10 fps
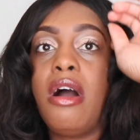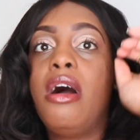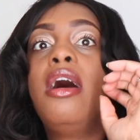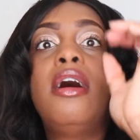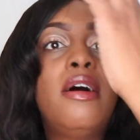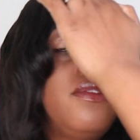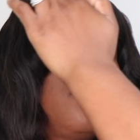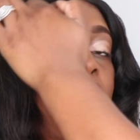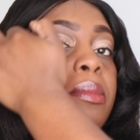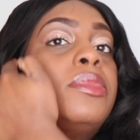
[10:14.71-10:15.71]

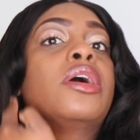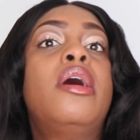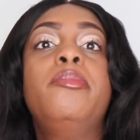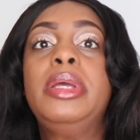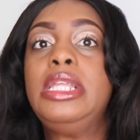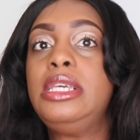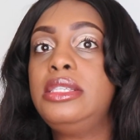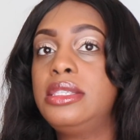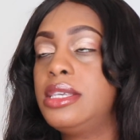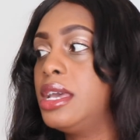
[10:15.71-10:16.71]
from the
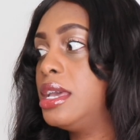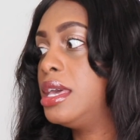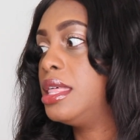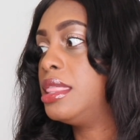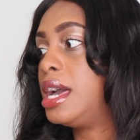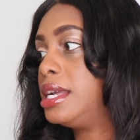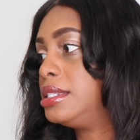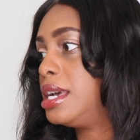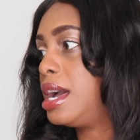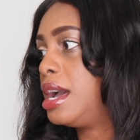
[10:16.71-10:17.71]
companies
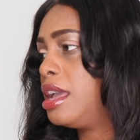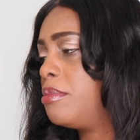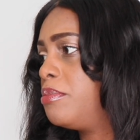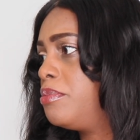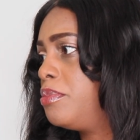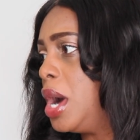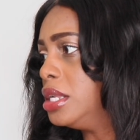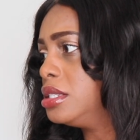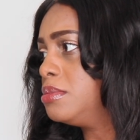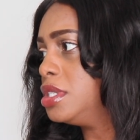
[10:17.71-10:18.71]
that I
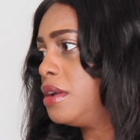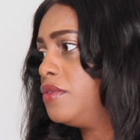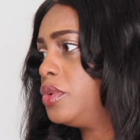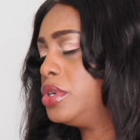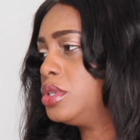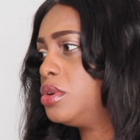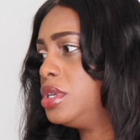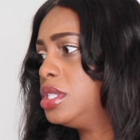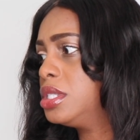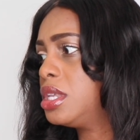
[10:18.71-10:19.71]
bought some stuff for. So
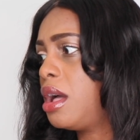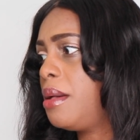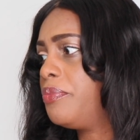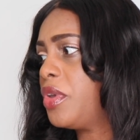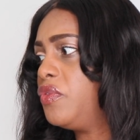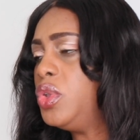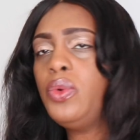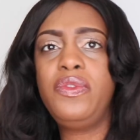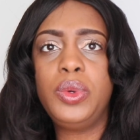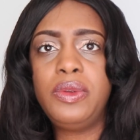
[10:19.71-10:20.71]
it's a
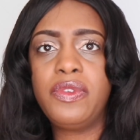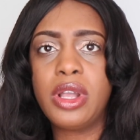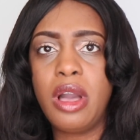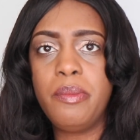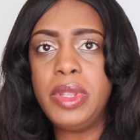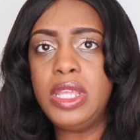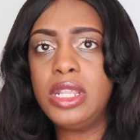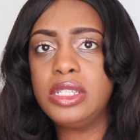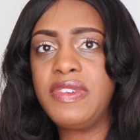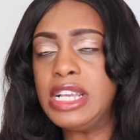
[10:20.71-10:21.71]
few different companies.
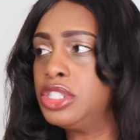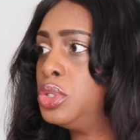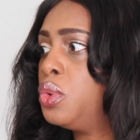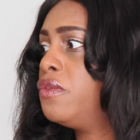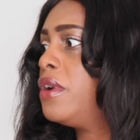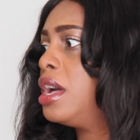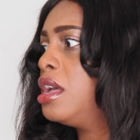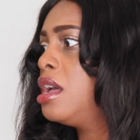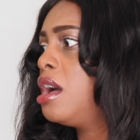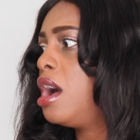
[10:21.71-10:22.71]
There's Fashion Nova,
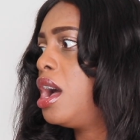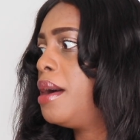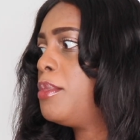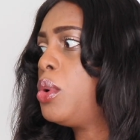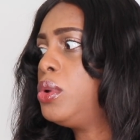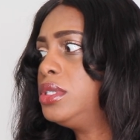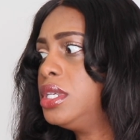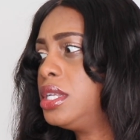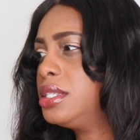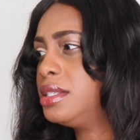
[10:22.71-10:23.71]

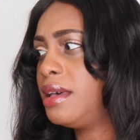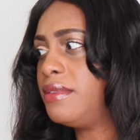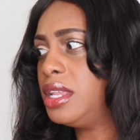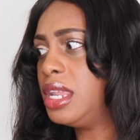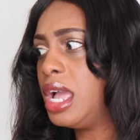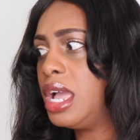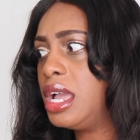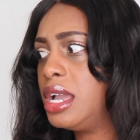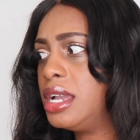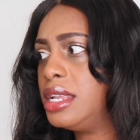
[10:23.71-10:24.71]
Wholesale 7,
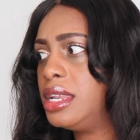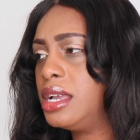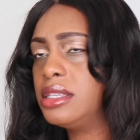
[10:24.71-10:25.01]
and